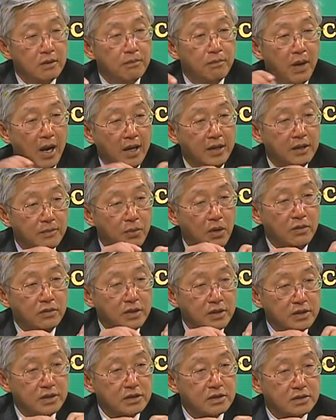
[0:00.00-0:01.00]
by the
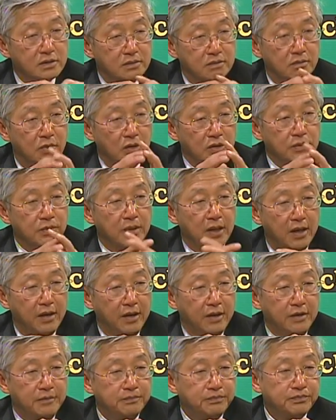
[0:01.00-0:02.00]
bonus multiplier.